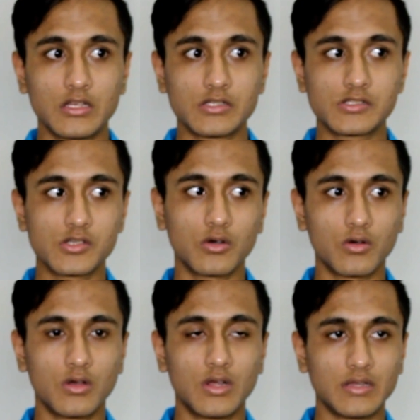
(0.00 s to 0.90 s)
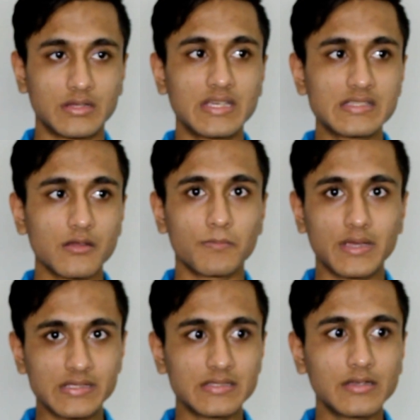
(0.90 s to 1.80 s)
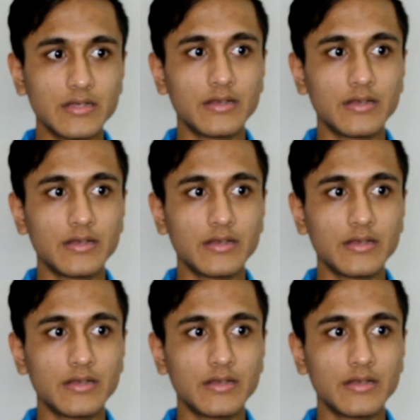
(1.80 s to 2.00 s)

So these are basically